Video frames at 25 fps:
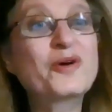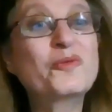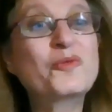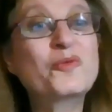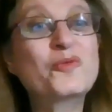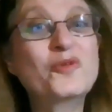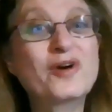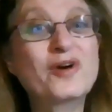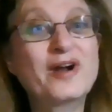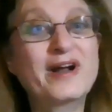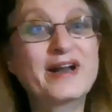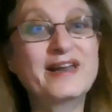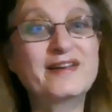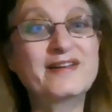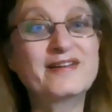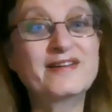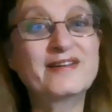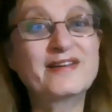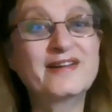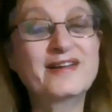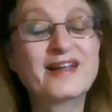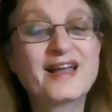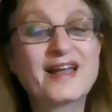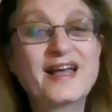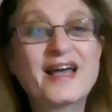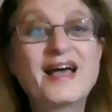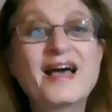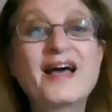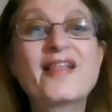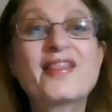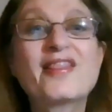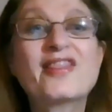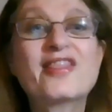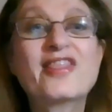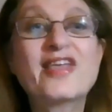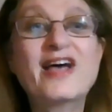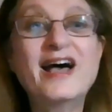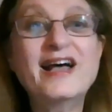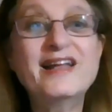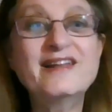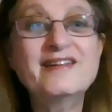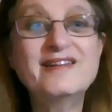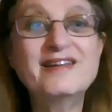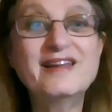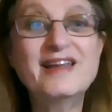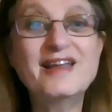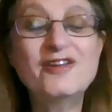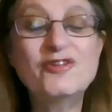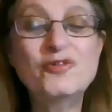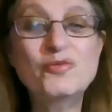That is when you take
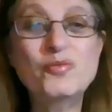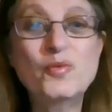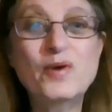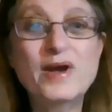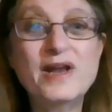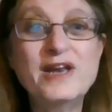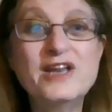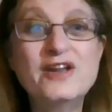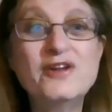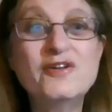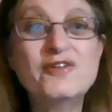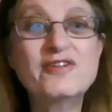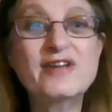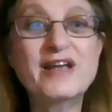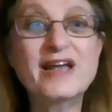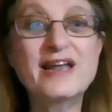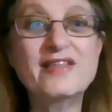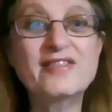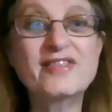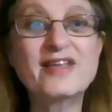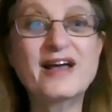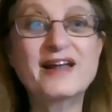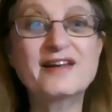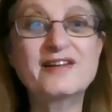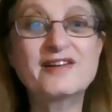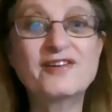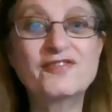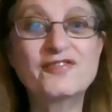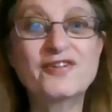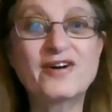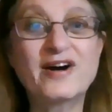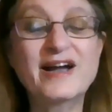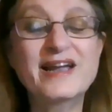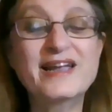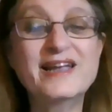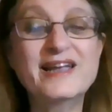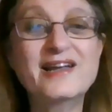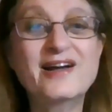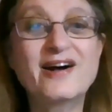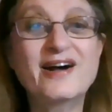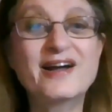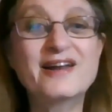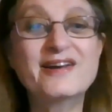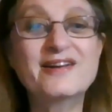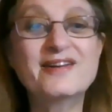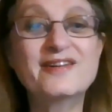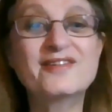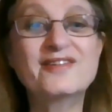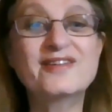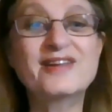that divine guidance into your
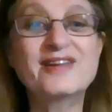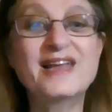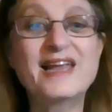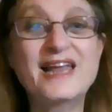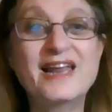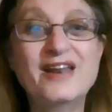heart.